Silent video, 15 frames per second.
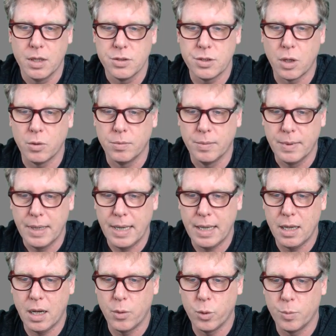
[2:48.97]
So
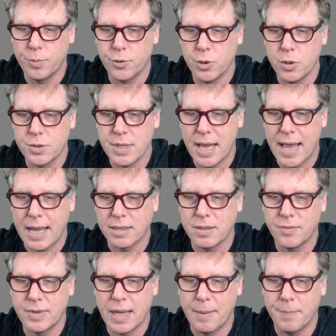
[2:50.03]
here I will choose
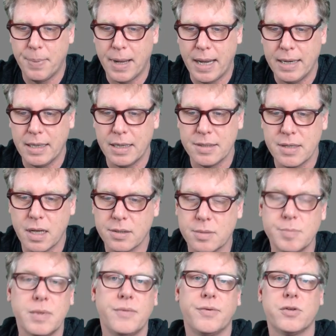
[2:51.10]
ActiveCampaign, and it's
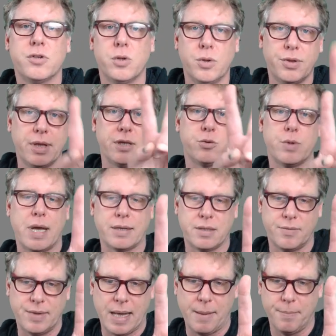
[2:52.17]
asking me for two things with
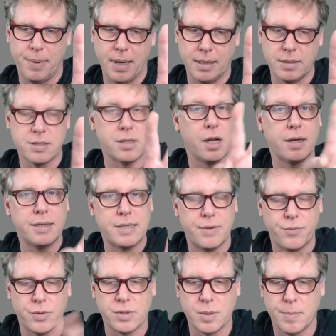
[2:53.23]
ActiveCampaign, slightly
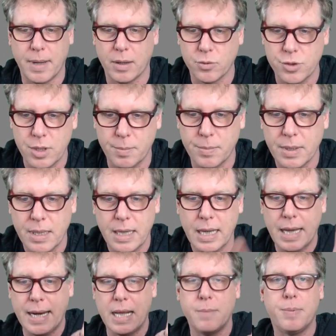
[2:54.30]
different to MailChimp,
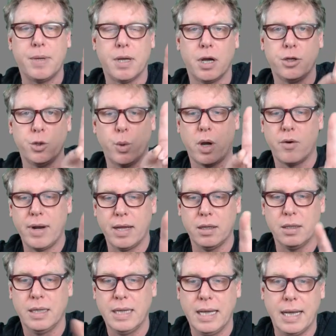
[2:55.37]
an API
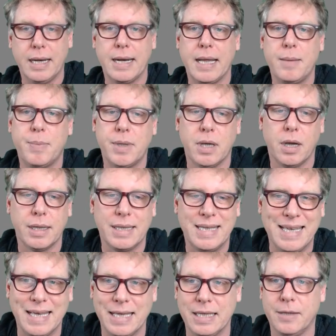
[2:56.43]
URL and an API
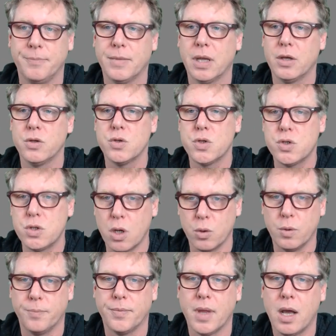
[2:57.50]
key. So
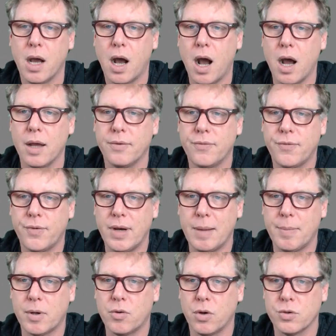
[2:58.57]
I
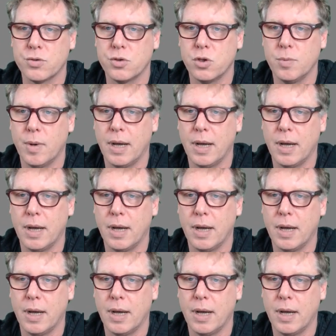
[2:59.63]
flip across to